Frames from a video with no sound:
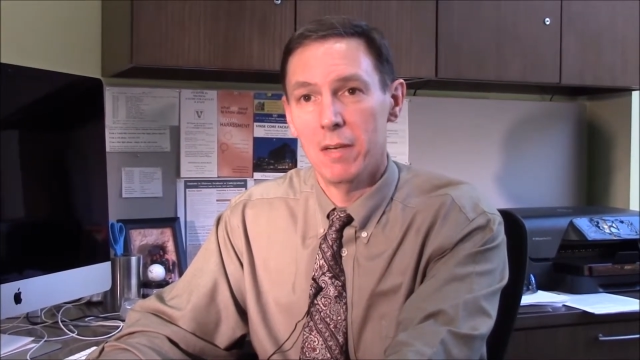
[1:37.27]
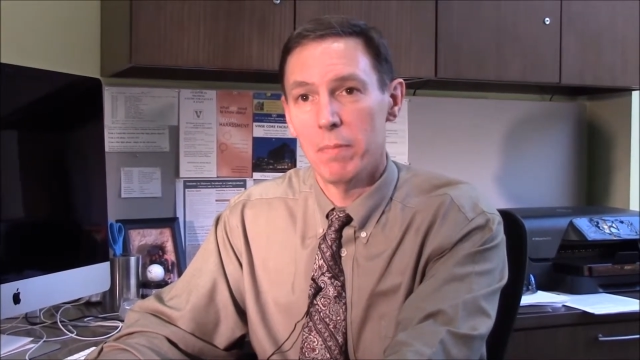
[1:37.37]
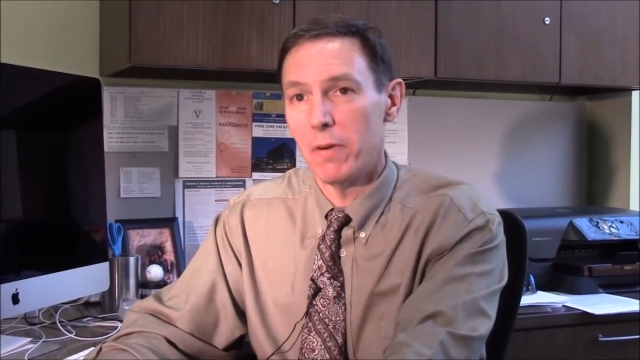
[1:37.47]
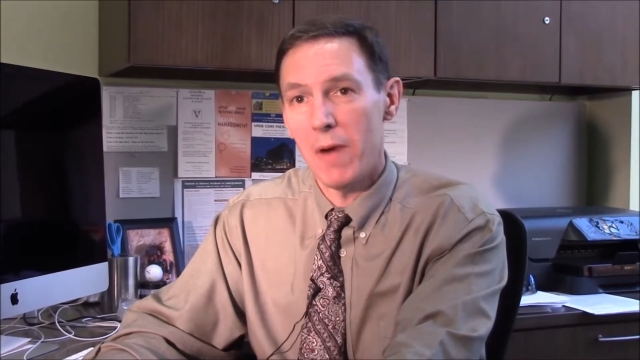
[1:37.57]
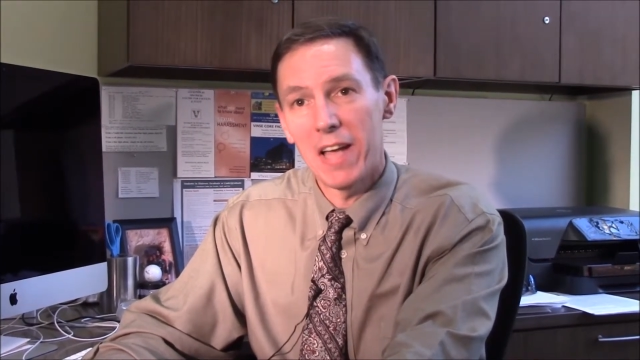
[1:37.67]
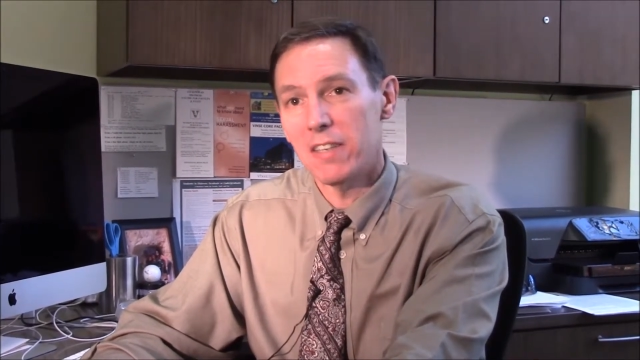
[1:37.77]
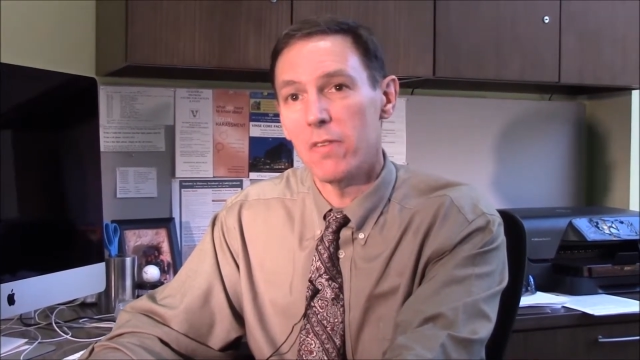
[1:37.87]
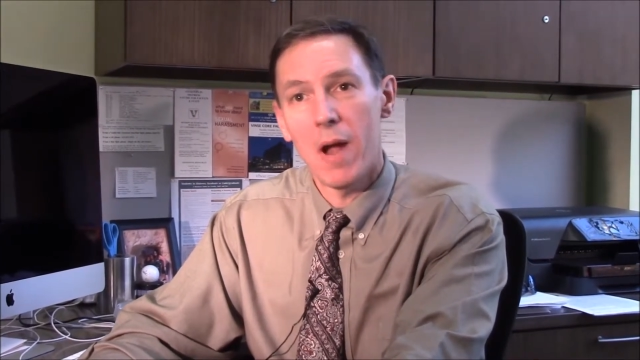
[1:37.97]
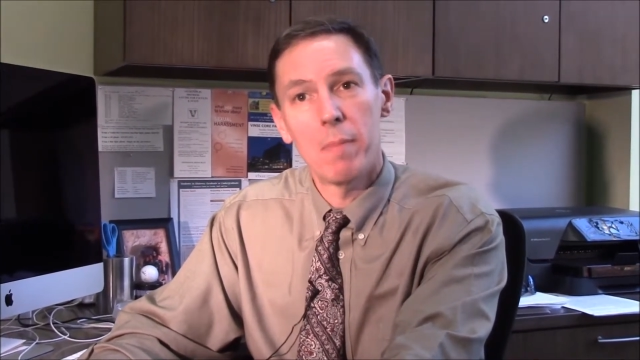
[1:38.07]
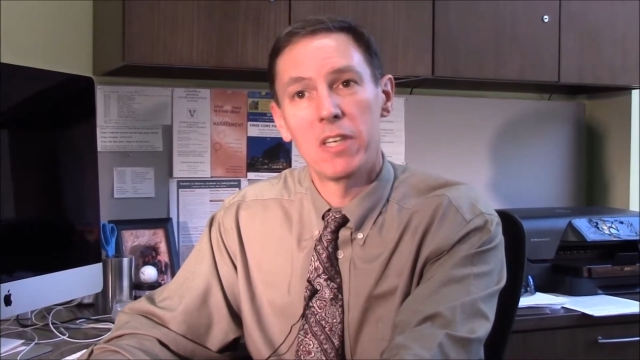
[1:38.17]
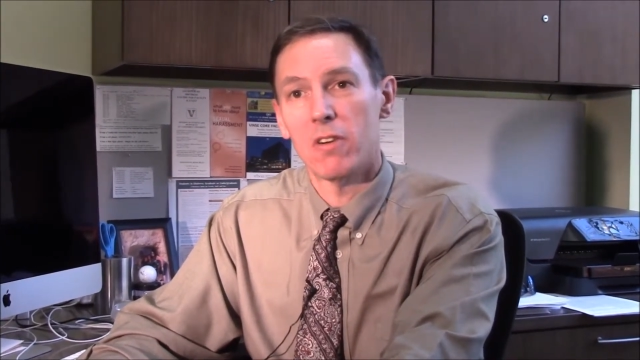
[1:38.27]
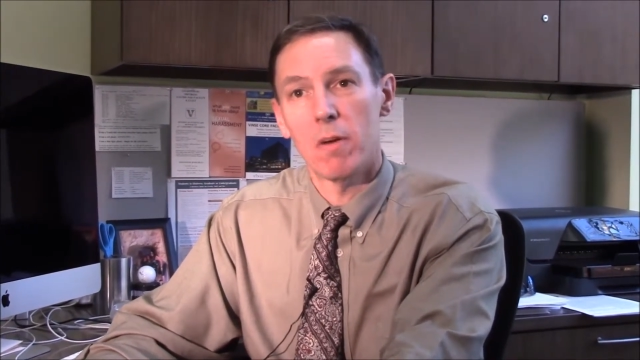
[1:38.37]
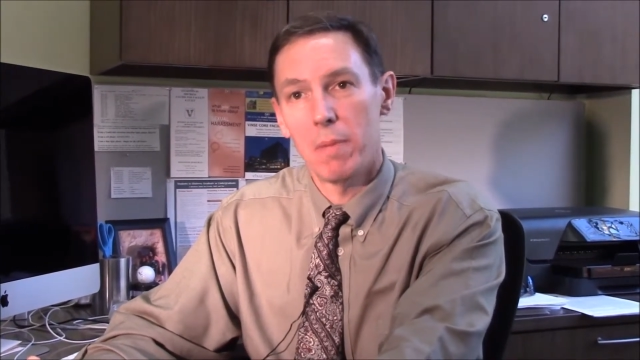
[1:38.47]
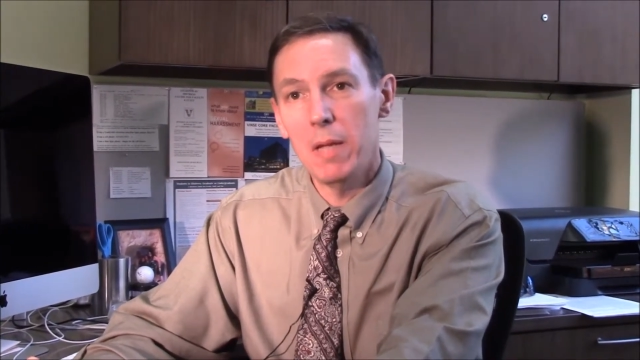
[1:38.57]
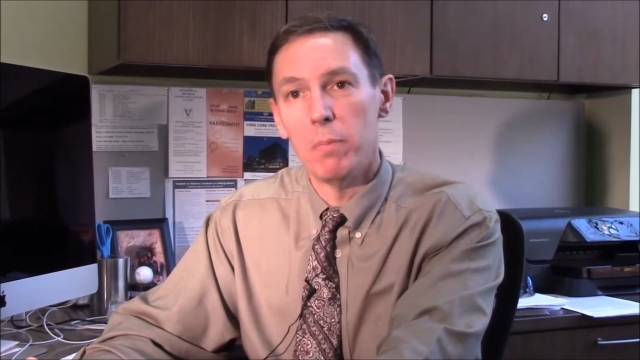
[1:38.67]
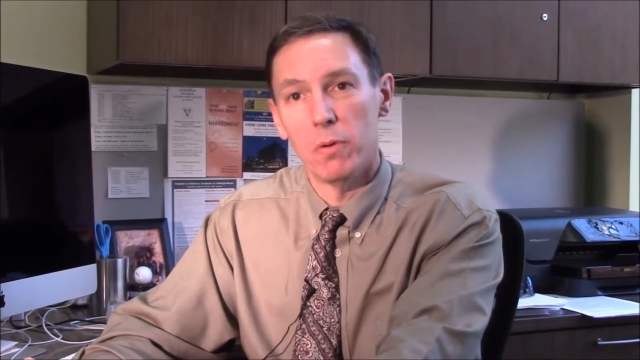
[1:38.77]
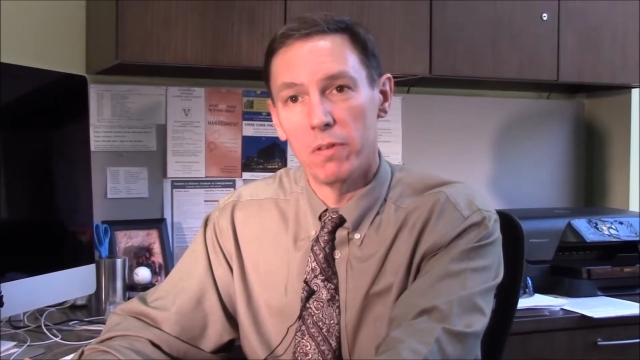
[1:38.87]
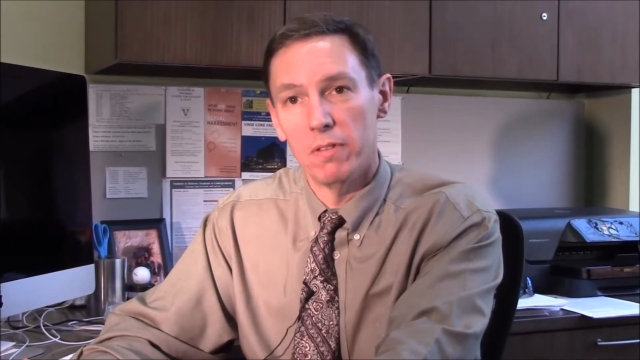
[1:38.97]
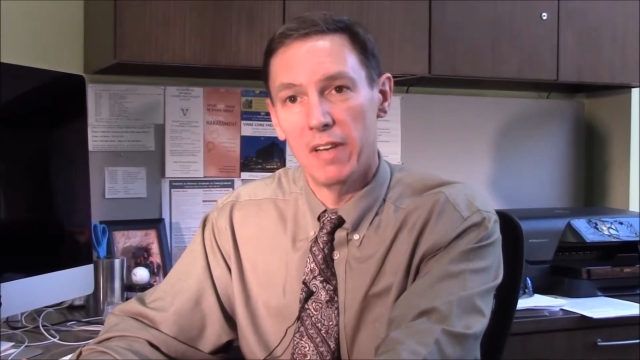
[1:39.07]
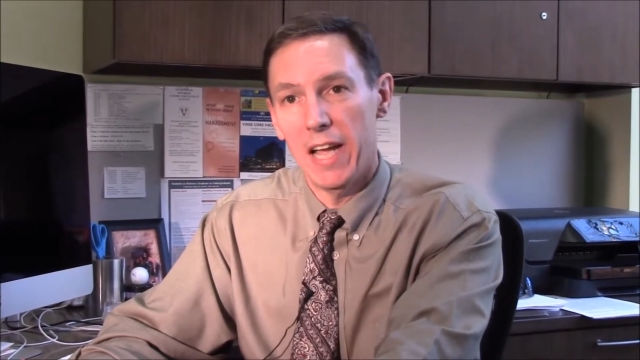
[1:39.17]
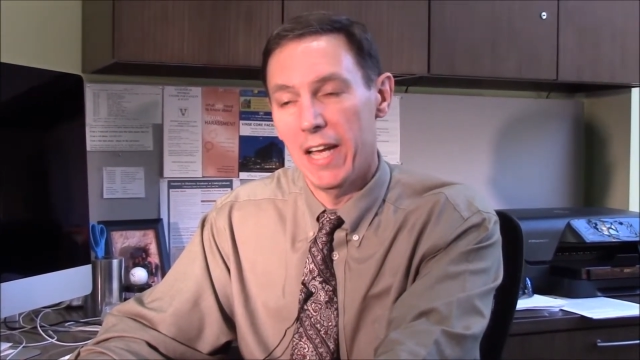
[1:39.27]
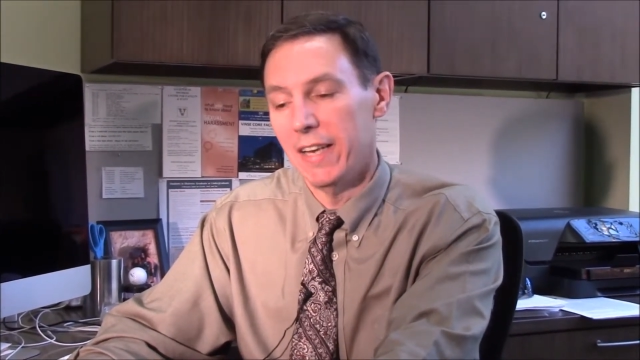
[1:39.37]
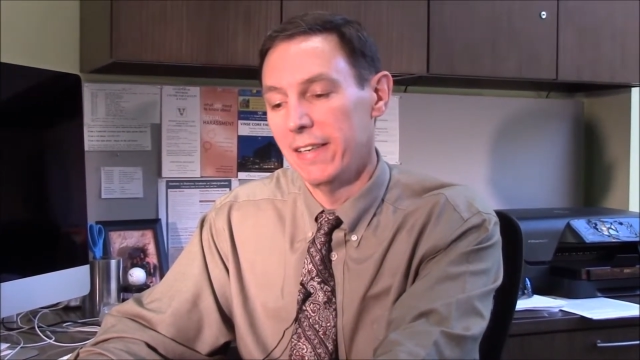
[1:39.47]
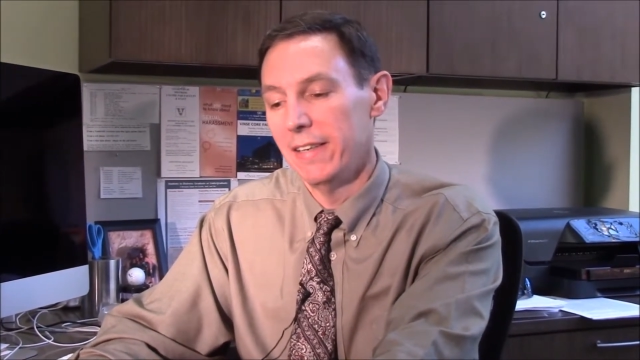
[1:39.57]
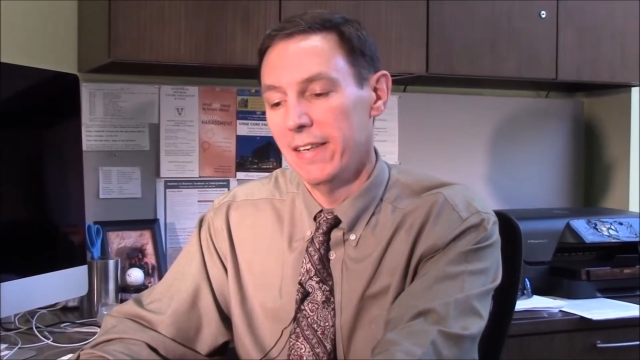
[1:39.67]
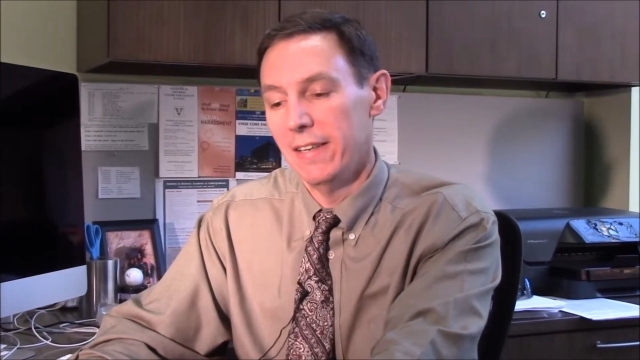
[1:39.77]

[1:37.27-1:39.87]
But rats and rabbits aren't people, and